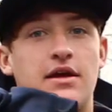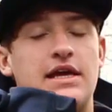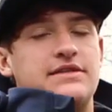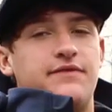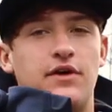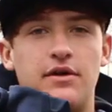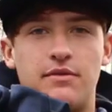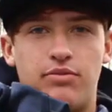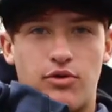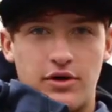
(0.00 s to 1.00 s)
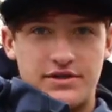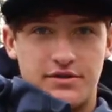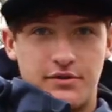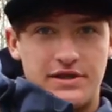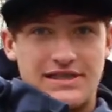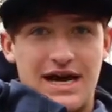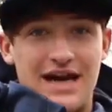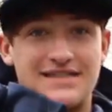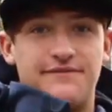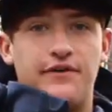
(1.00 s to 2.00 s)
It's very important to retie.
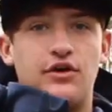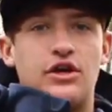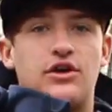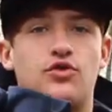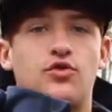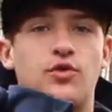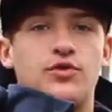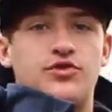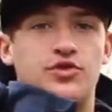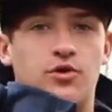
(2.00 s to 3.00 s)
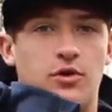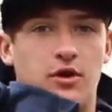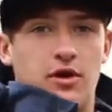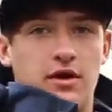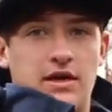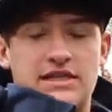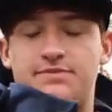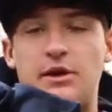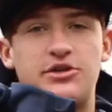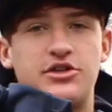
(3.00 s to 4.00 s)
It's very crucial,
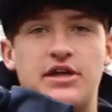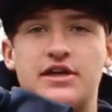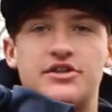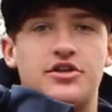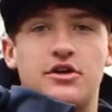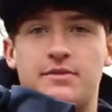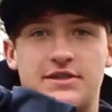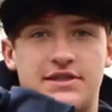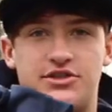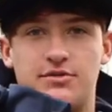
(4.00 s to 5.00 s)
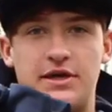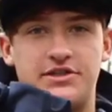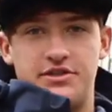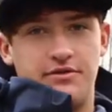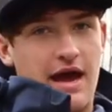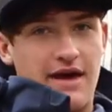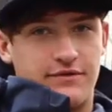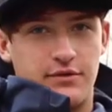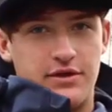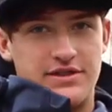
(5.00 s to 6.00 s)
especially in a tournament situation. You have
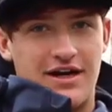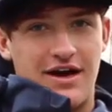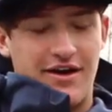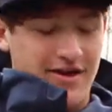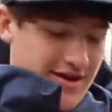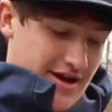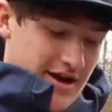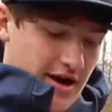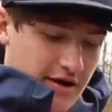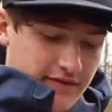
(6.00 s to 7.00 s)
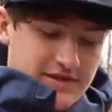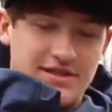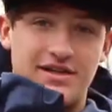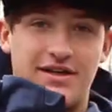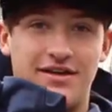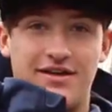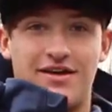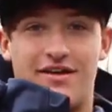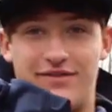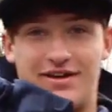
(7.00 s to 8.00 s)
to retie. And obviously,
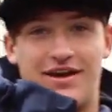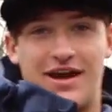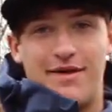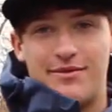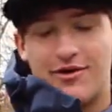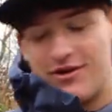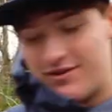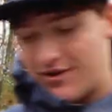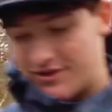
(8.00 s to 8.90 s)
I mean, that got me right there.